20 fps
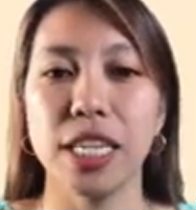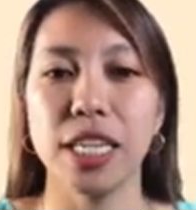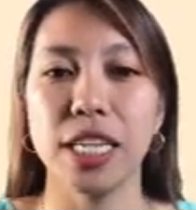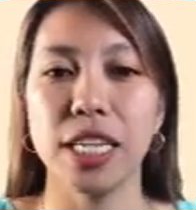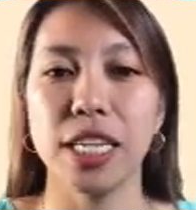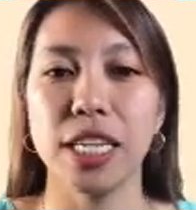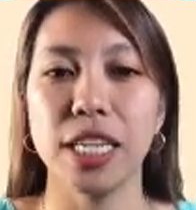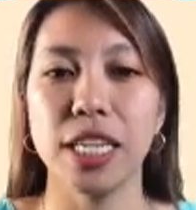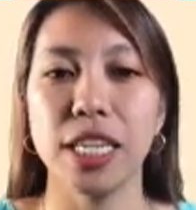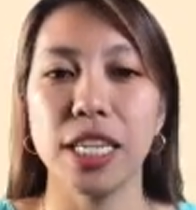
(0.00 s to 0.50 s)

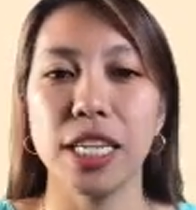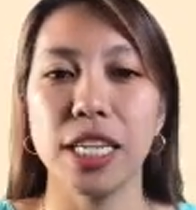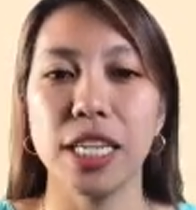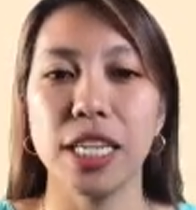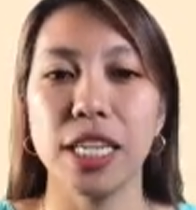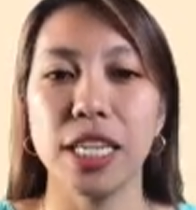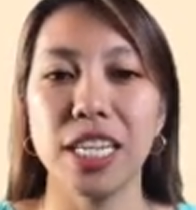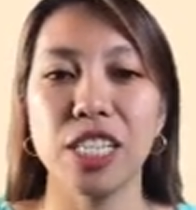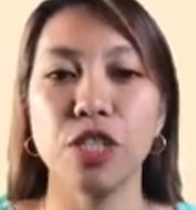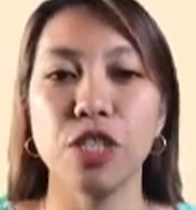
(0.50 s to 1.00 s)

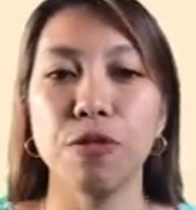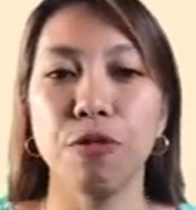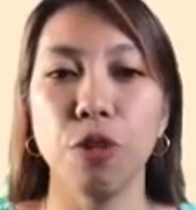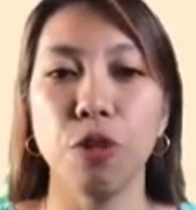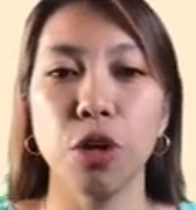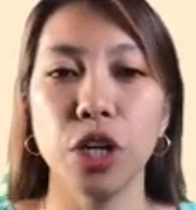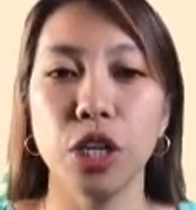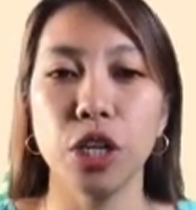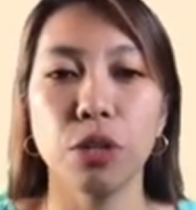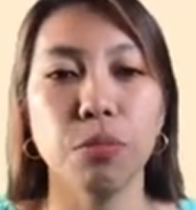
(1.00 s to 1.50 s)
First is
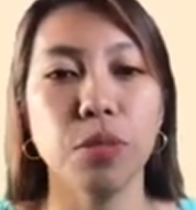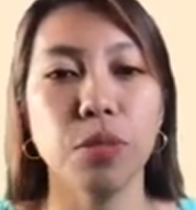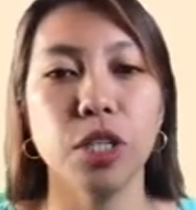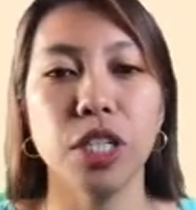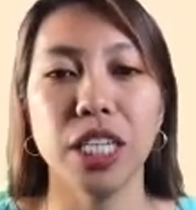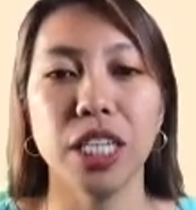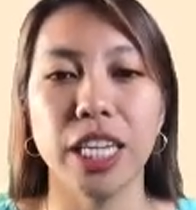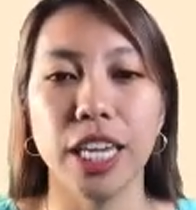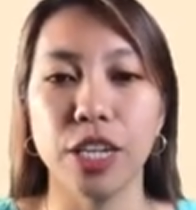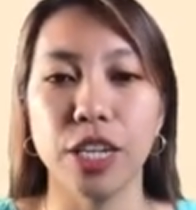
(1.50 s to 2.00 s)
for
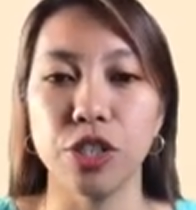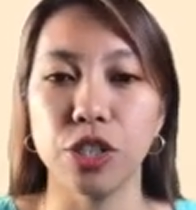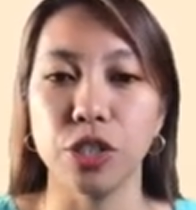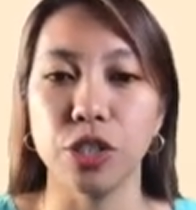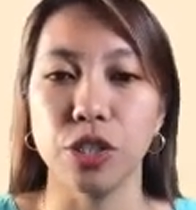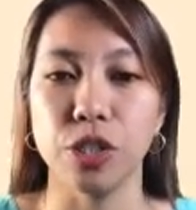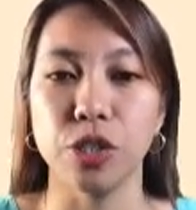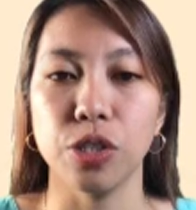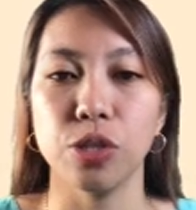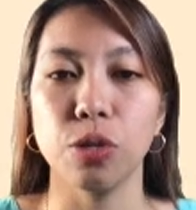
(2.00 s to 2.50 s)
communication.